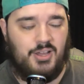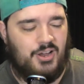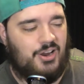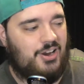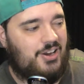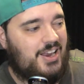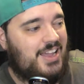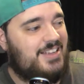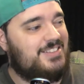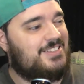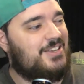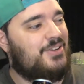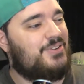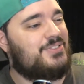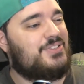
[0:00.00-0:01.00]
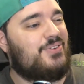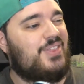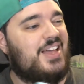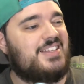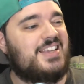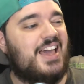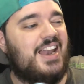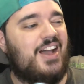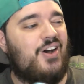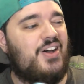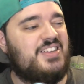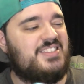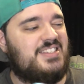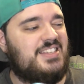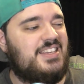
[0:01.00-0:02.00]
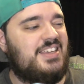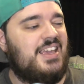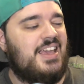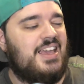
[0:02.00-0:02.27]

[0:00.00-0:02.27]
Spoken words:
All right, so that's kind of how I see